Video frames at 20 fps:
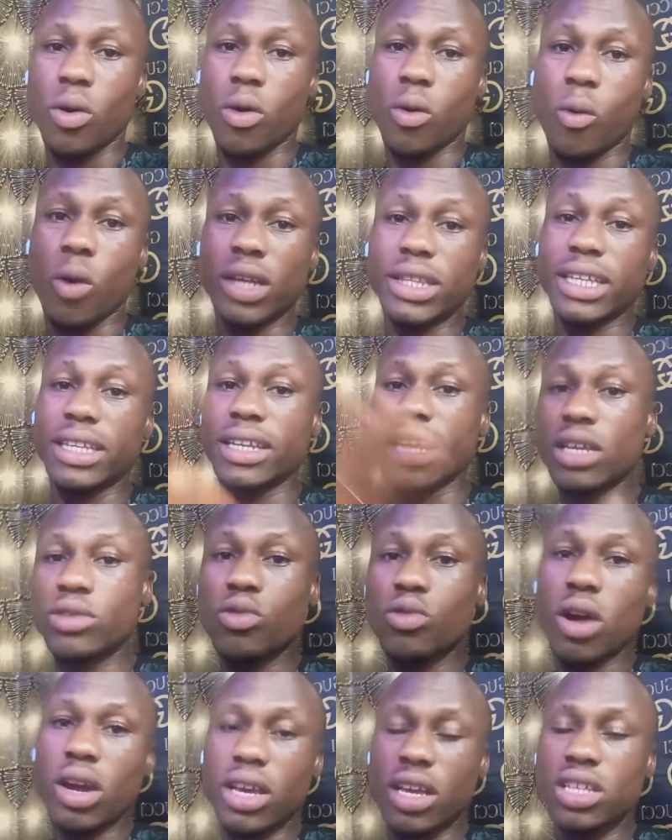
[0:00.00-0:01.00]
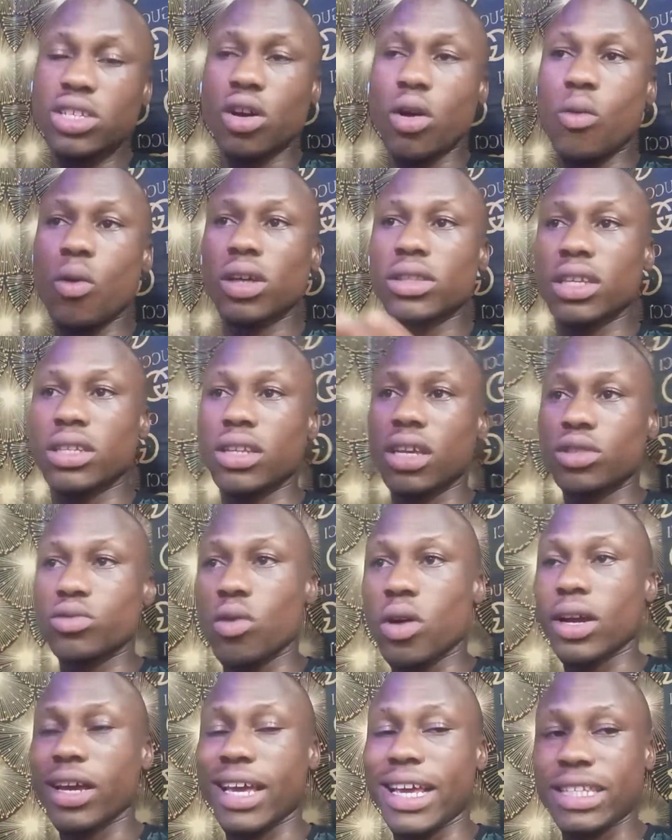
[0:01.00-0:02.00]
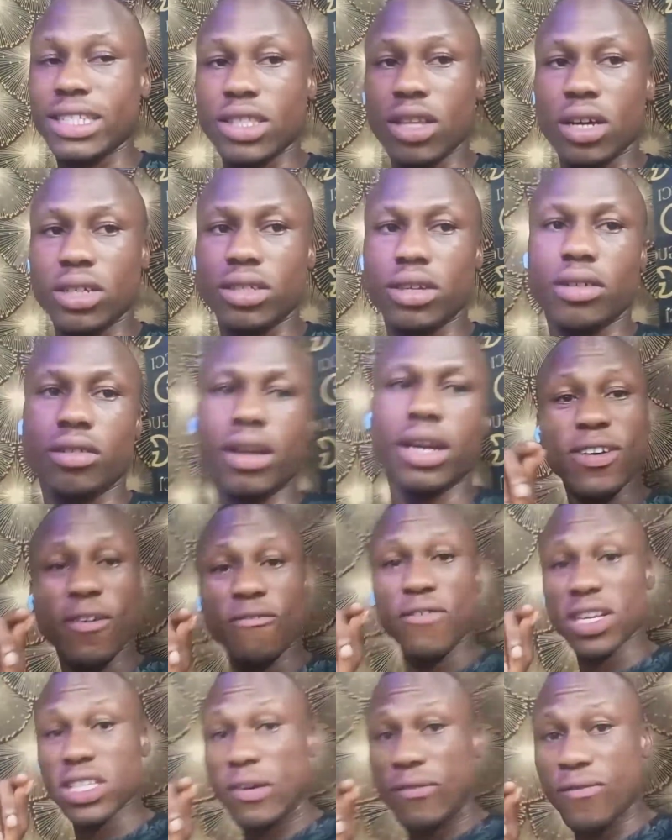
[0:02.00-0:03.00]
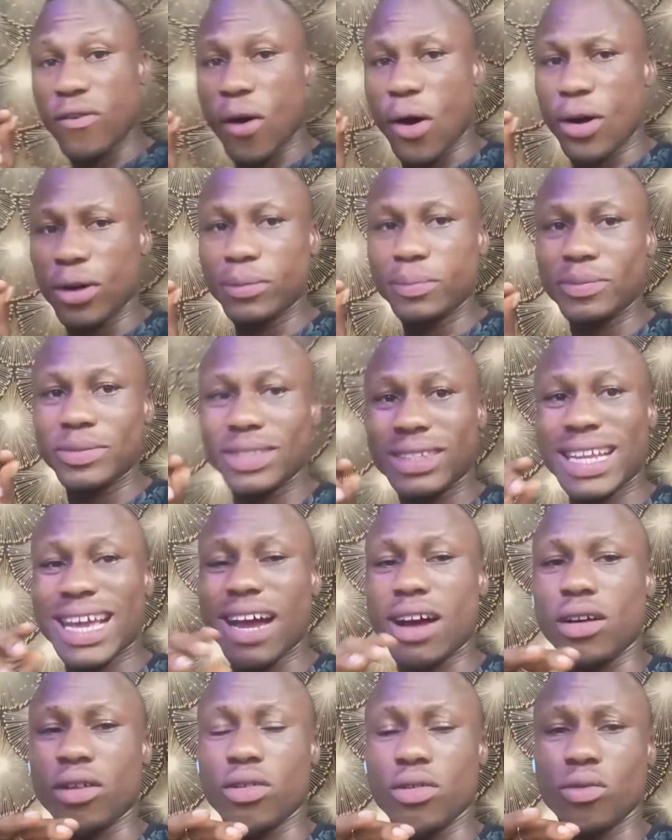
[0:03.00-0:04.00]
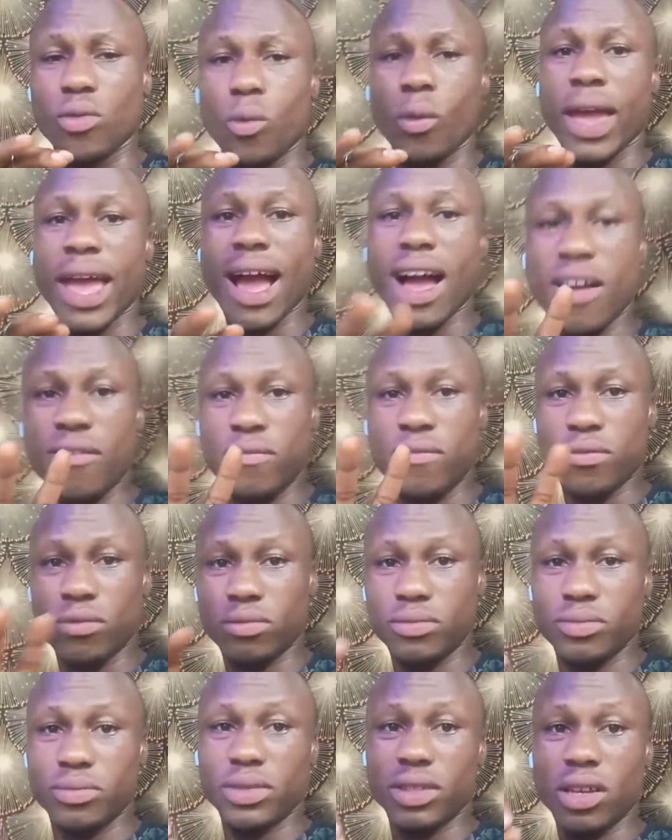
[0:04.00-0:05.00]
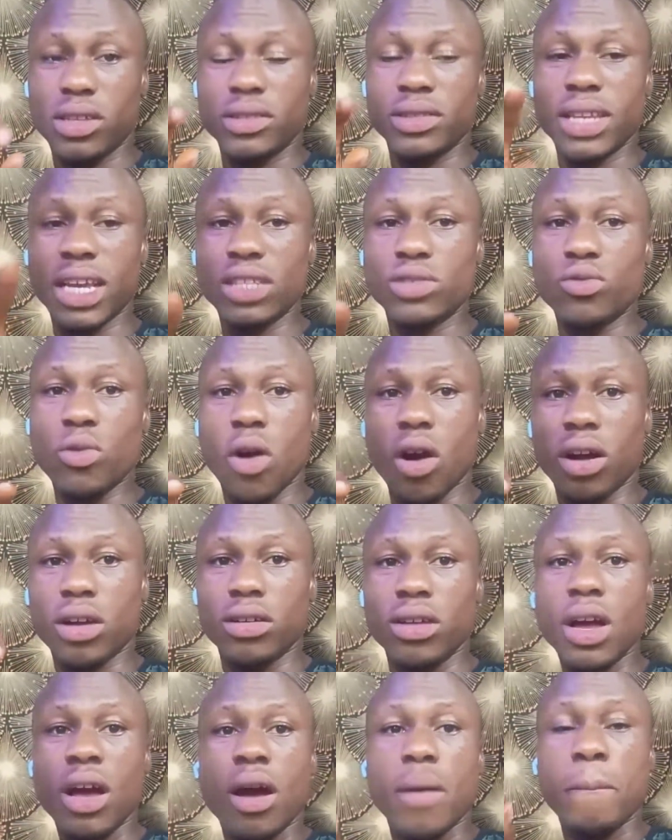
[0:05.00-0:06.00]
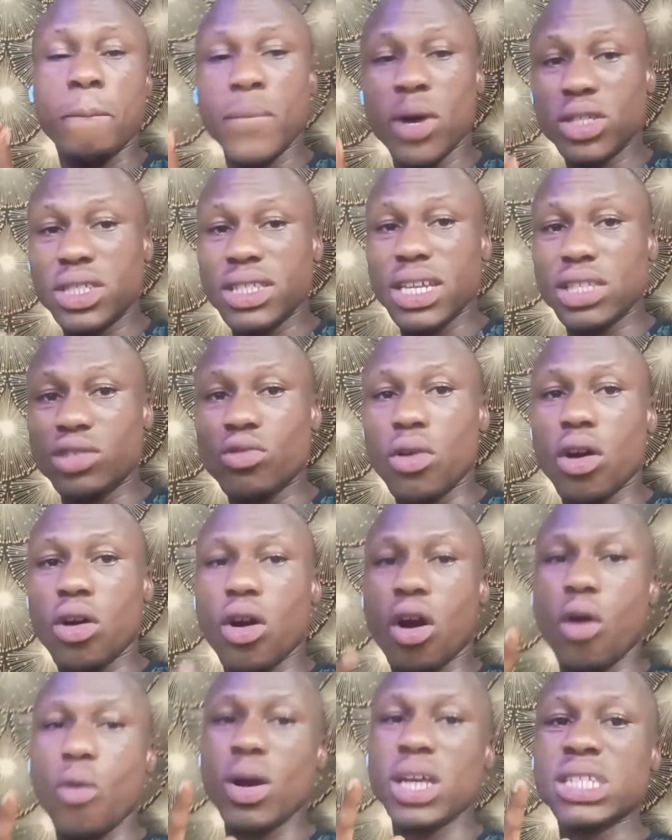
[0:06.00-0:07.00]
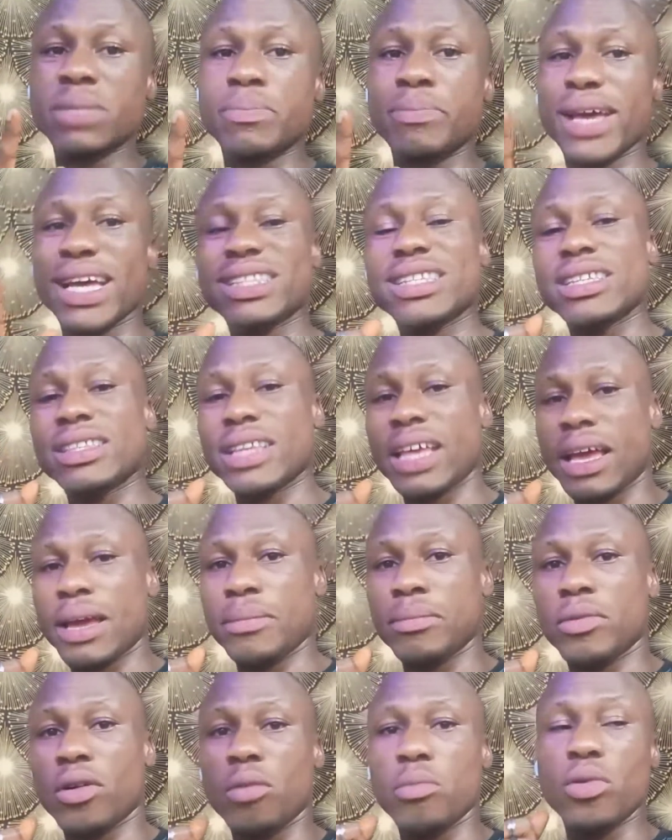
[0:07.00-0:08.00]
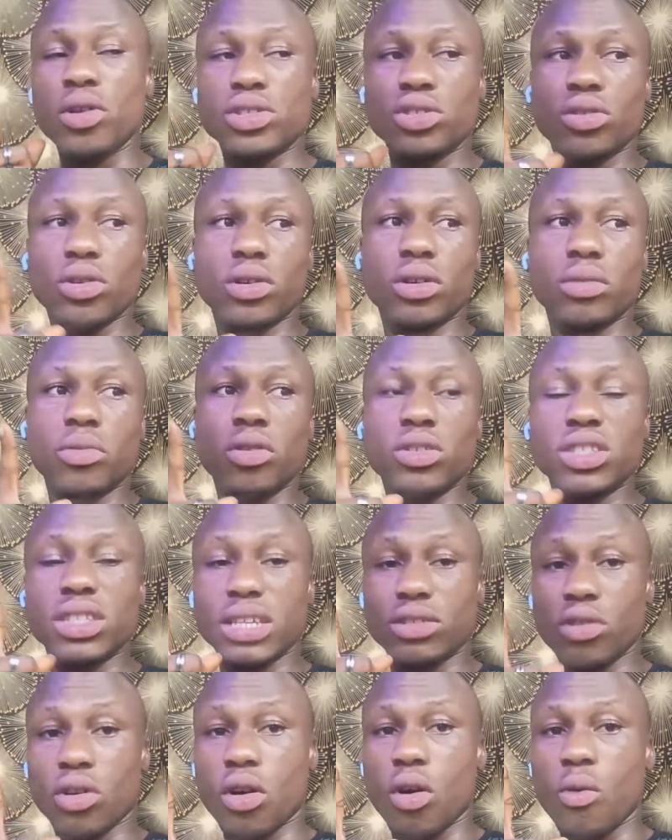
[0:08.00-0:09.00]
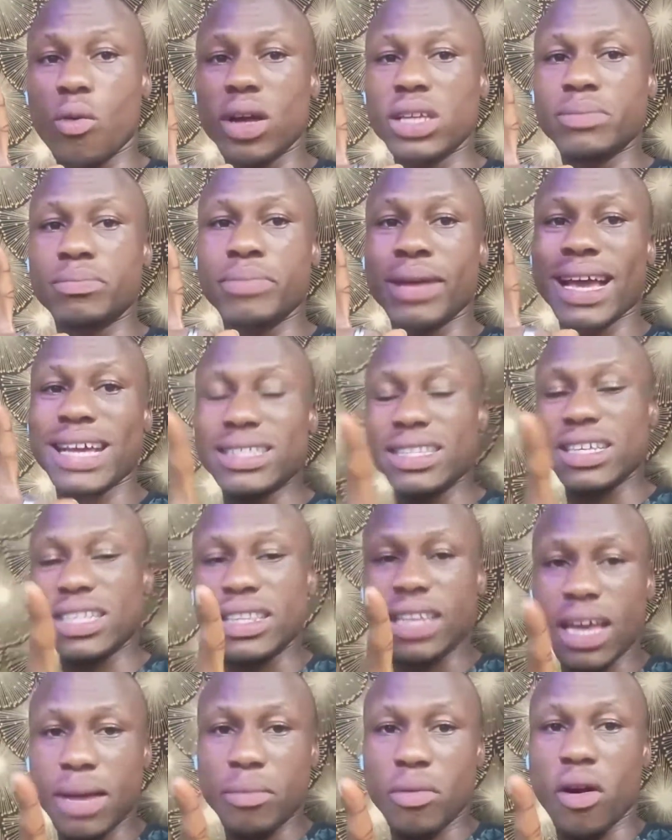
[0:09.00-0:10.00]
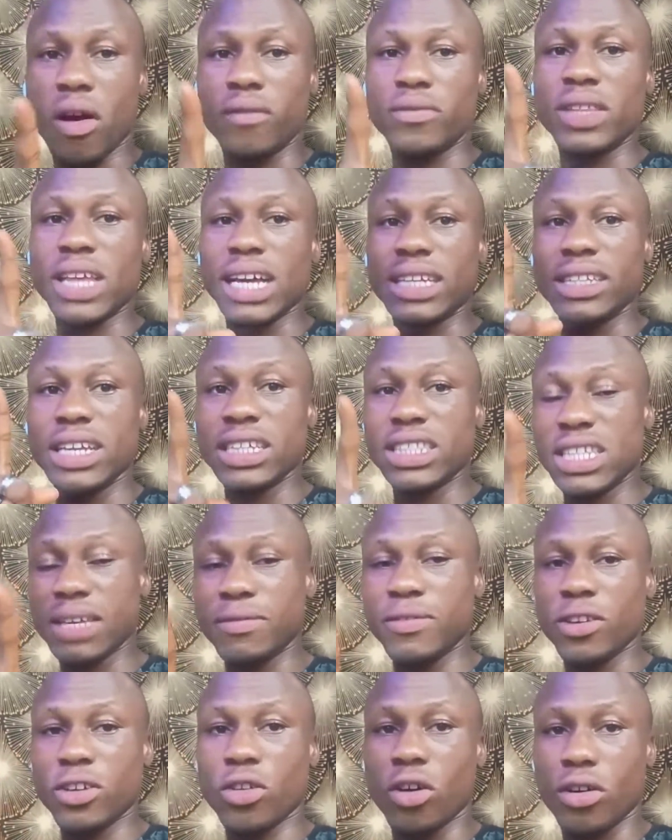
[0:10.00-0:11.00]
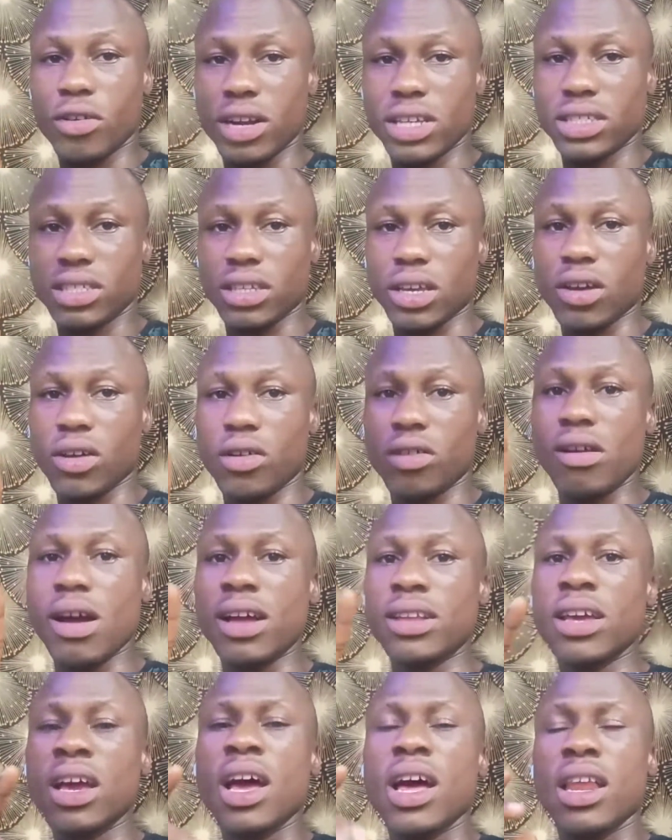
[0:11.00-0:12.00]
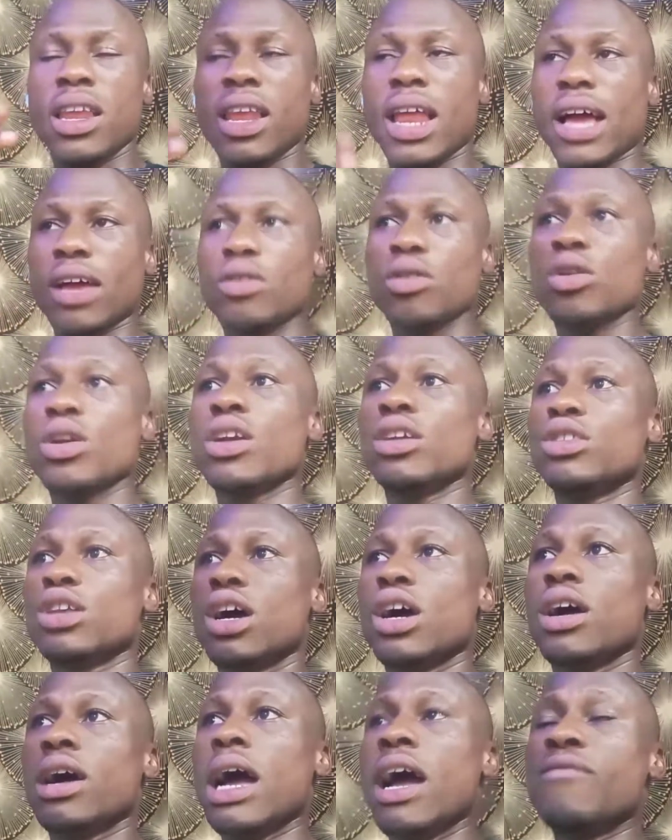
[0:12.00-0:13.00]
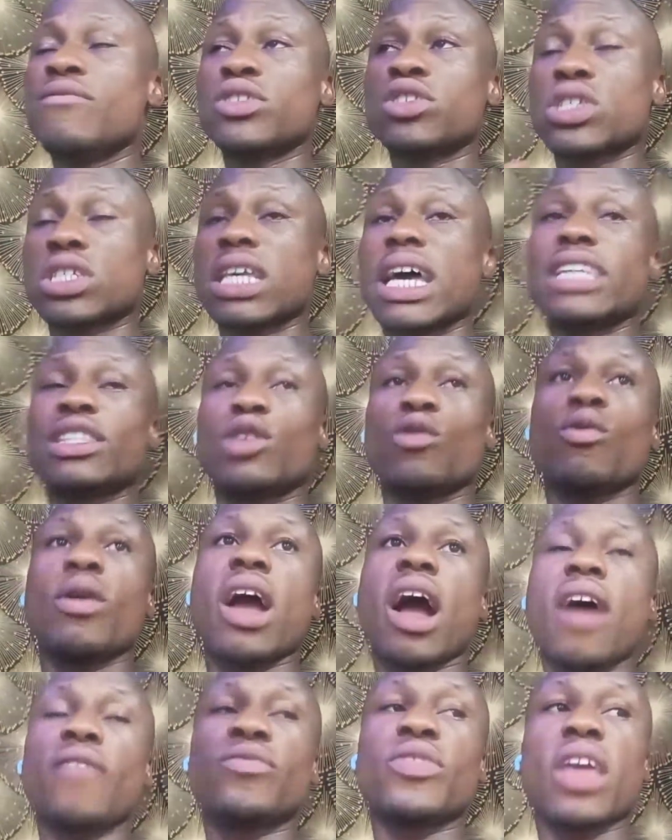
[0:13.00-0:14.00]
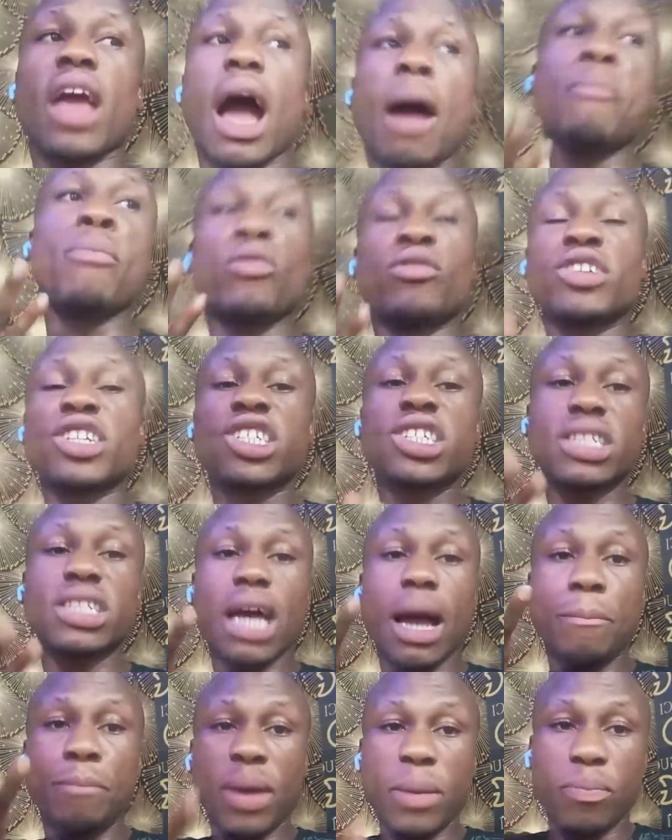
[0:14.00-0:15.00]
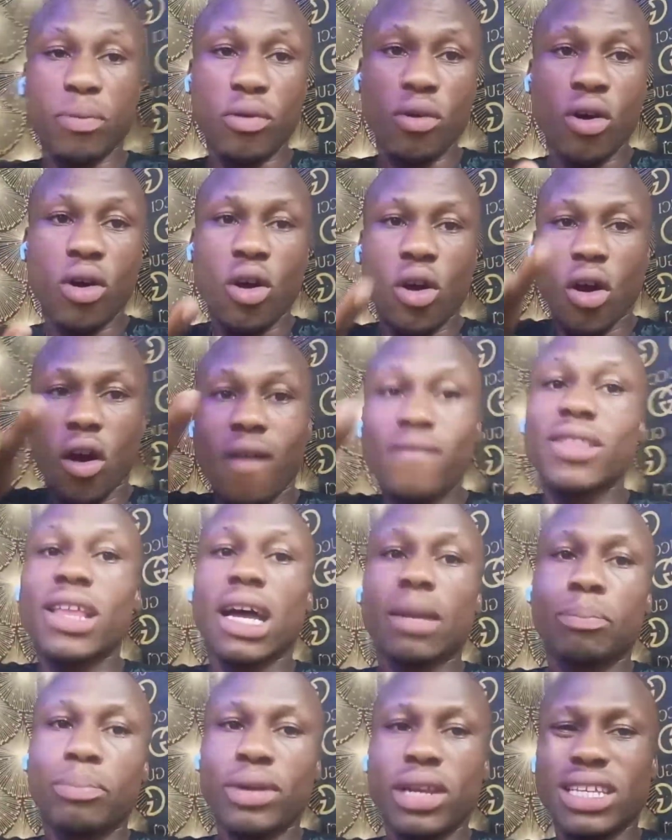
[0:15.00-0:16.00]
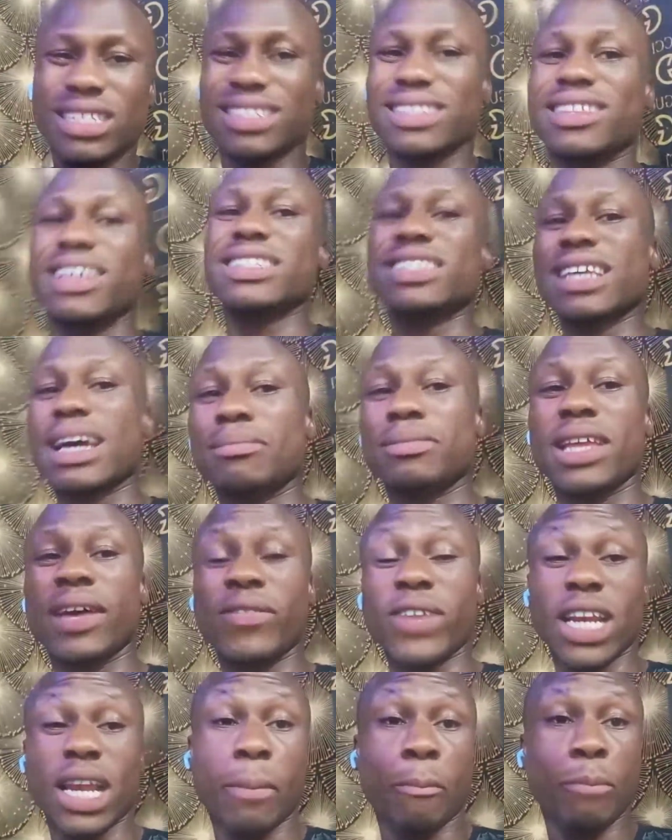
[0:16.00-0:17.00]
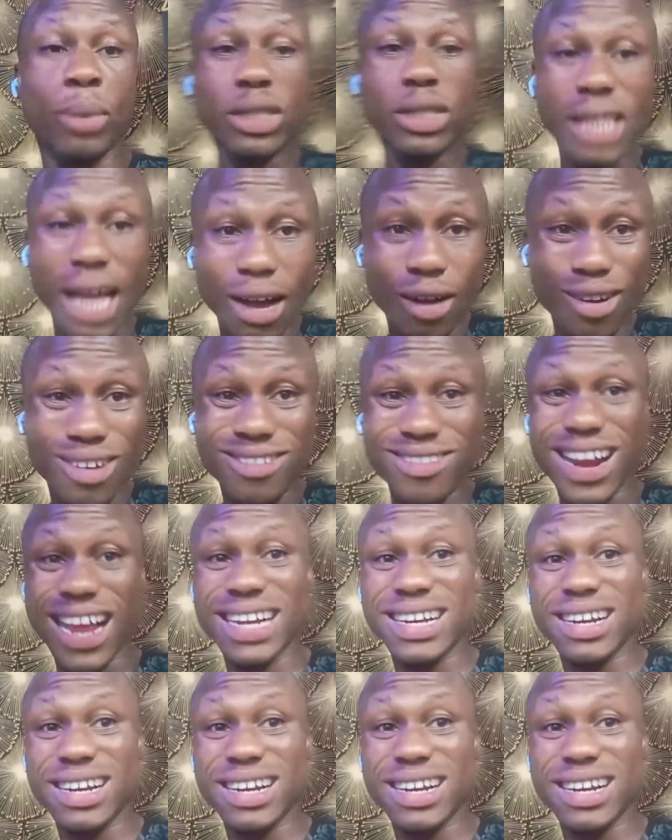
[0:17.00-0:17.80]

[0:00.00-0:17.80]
what a network is or what a network is not. All right, first of all, now we have network. Most network always bear the name, most network always bear the name of their native currency. All right, like in every society we have the aboriginal people of that place. Let's say I'm living in Port Harcourt right